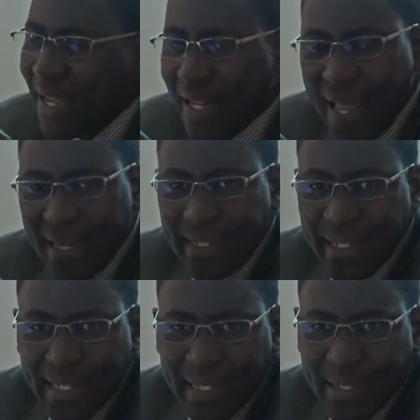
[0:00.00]
like
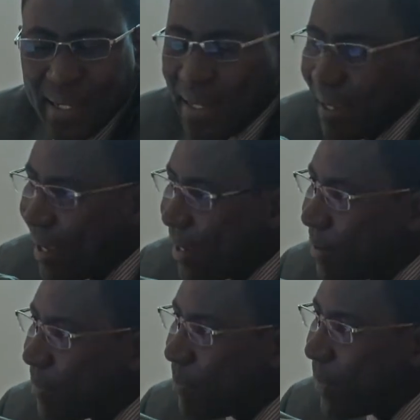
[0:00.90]
the
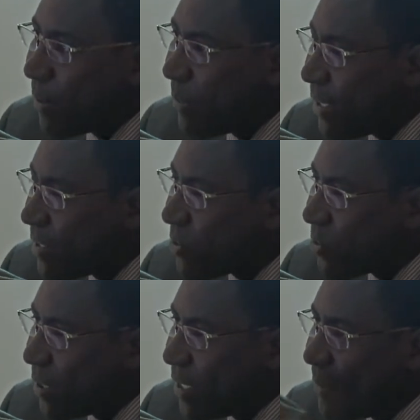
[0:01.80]

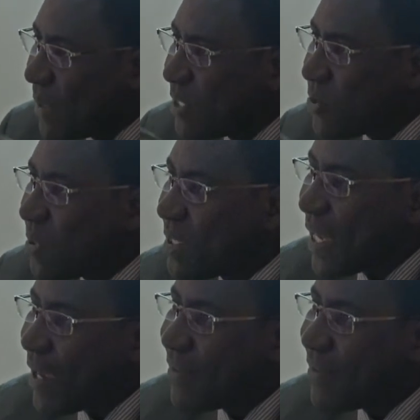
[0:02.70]
ministry, in the ministries they have